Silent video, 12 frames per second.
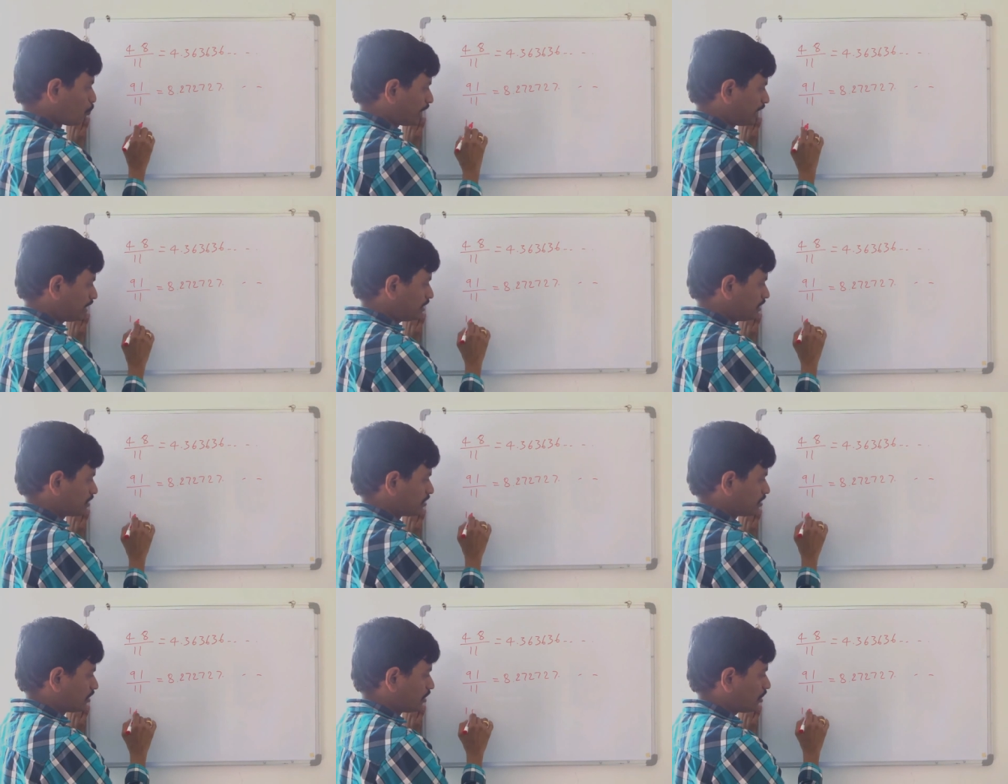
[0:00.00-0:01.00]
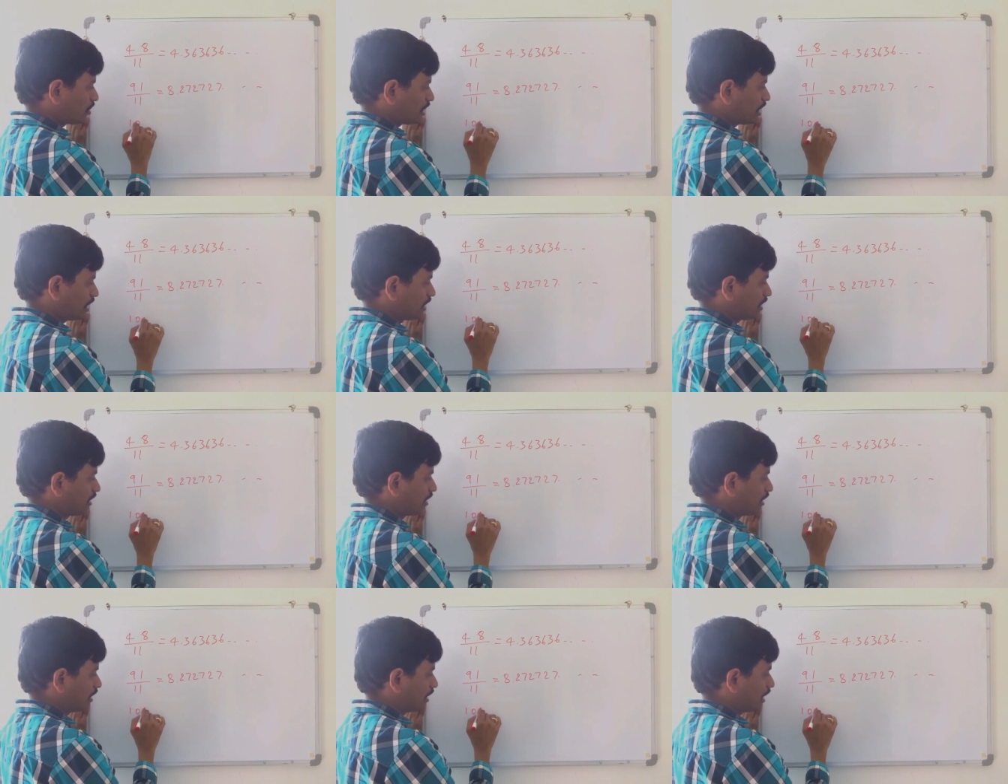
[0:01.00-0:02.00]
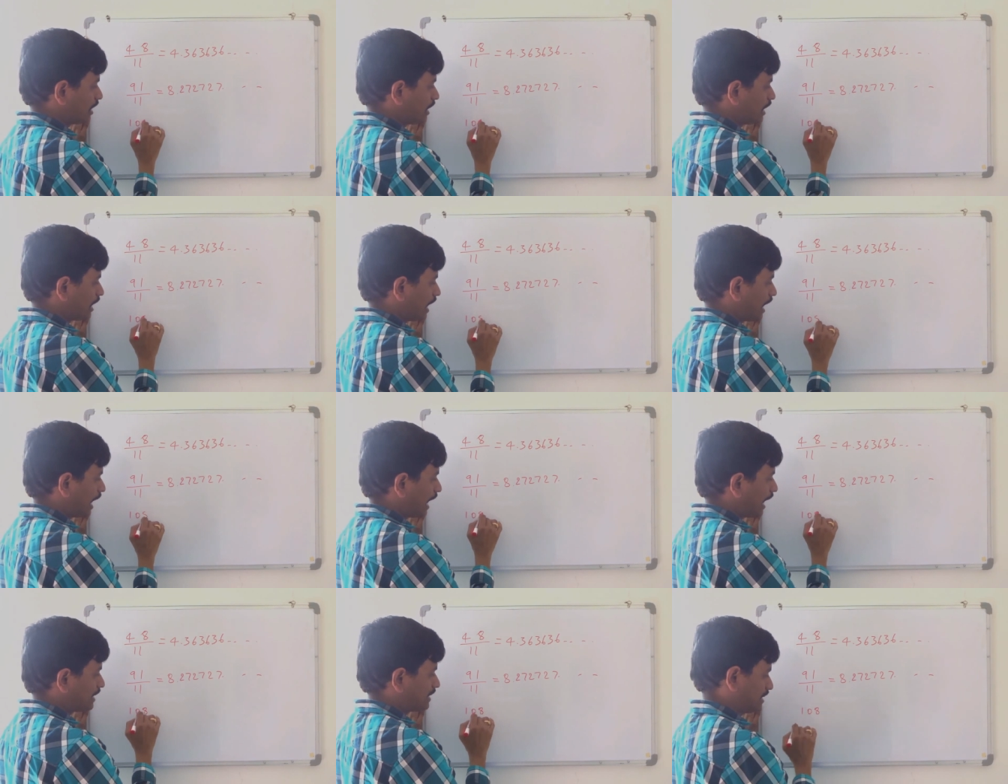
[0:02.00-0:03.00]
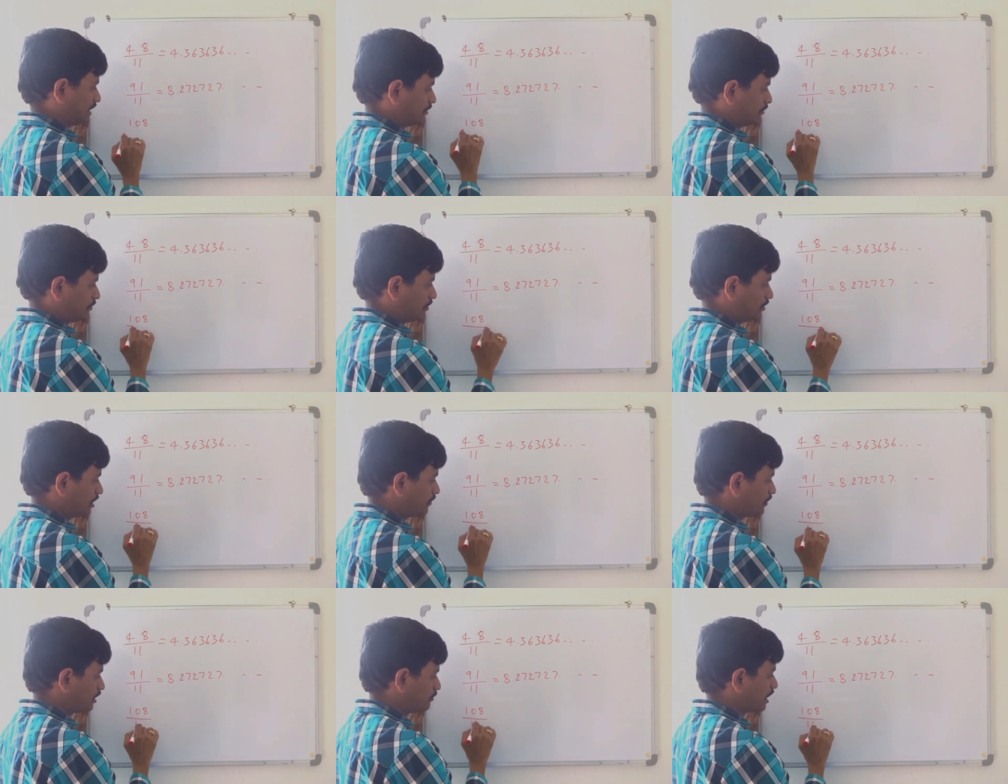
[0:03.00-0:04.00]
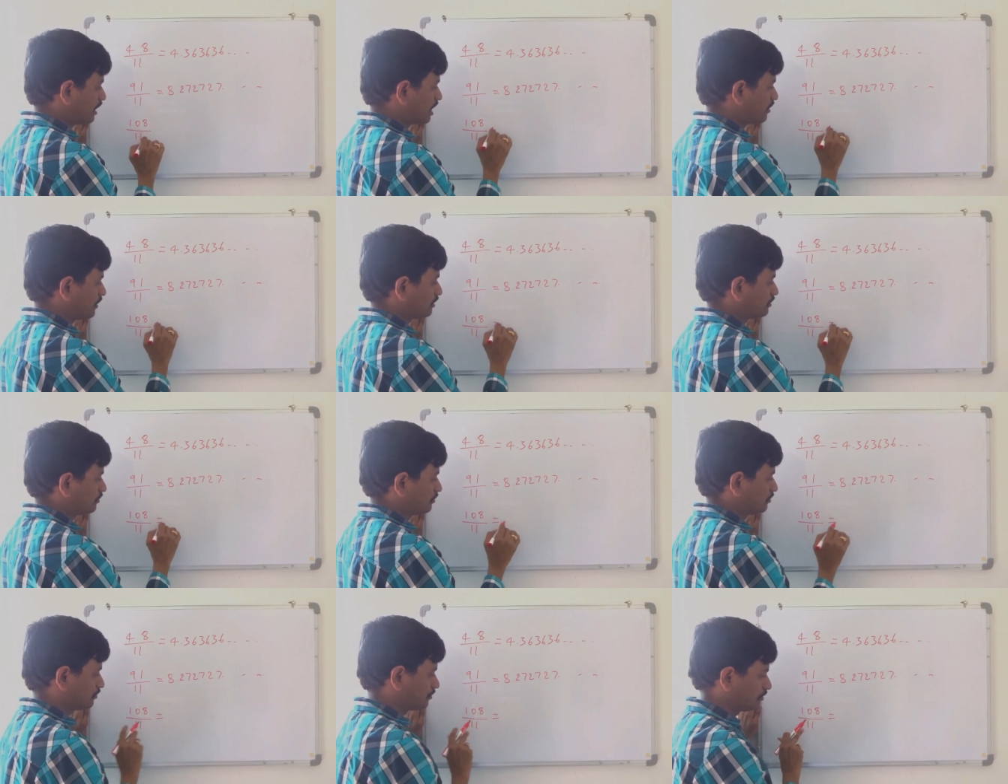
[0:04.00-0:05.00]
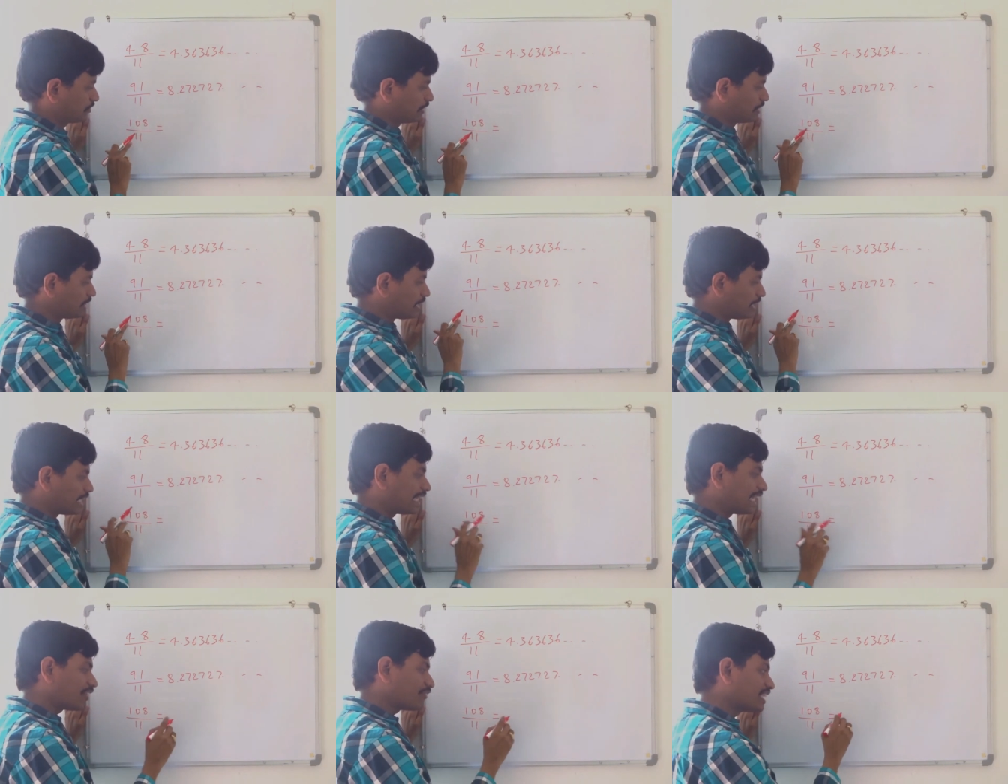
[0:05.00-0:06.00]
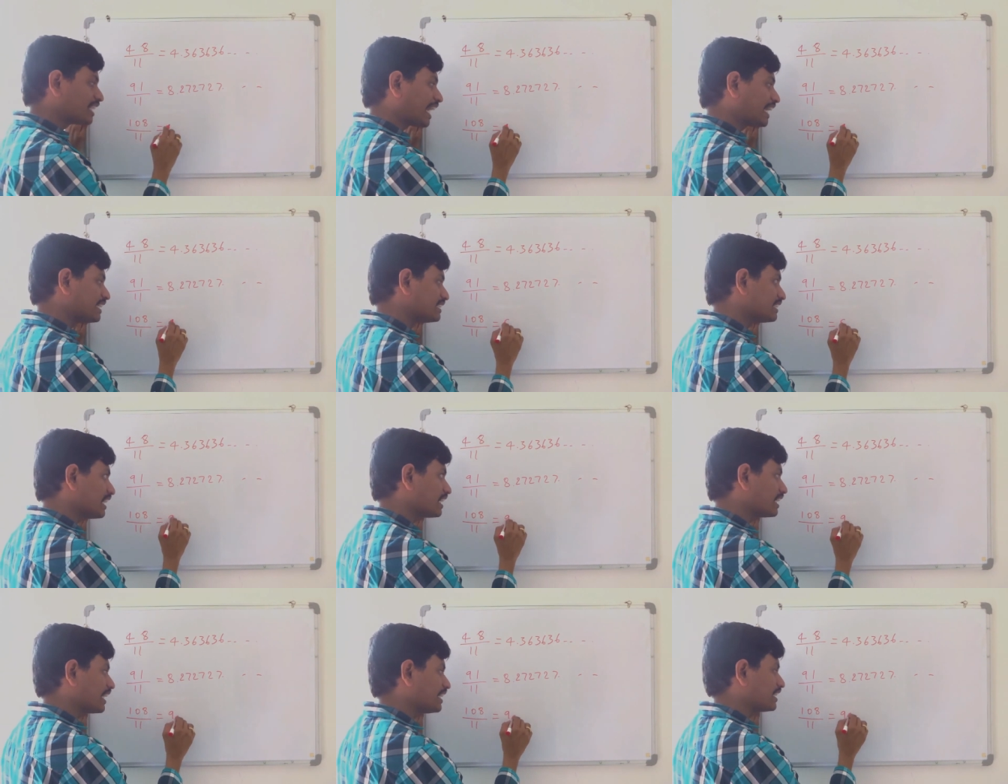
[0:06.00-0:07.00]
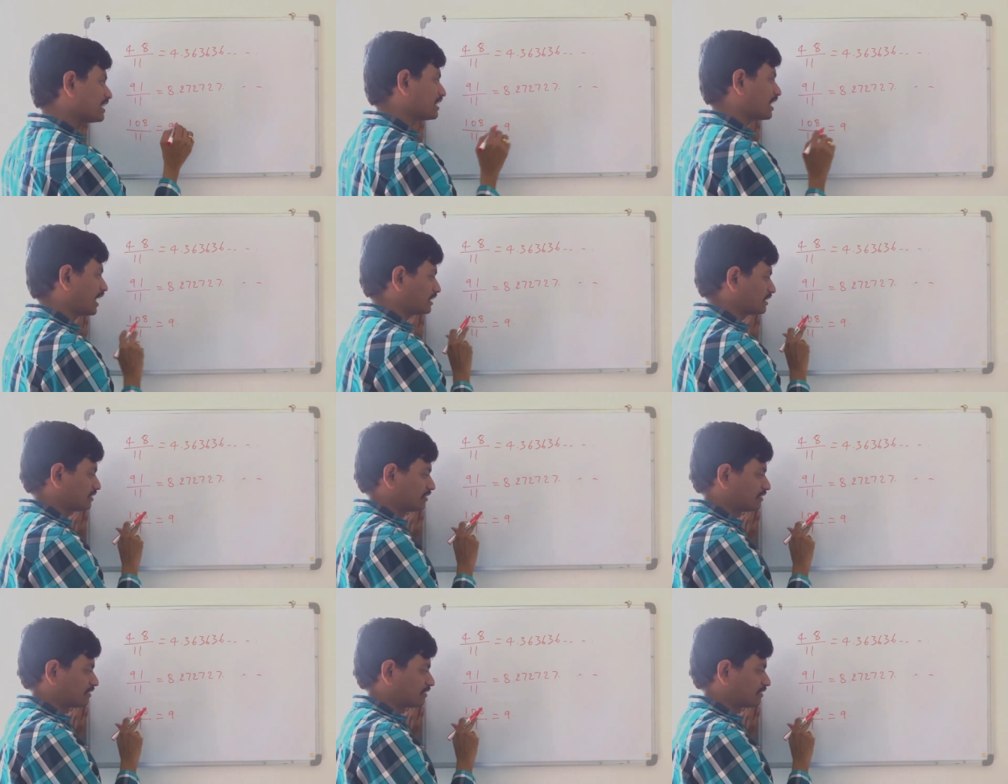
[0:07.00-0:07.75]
108 divided by 11. 11 nines are 99.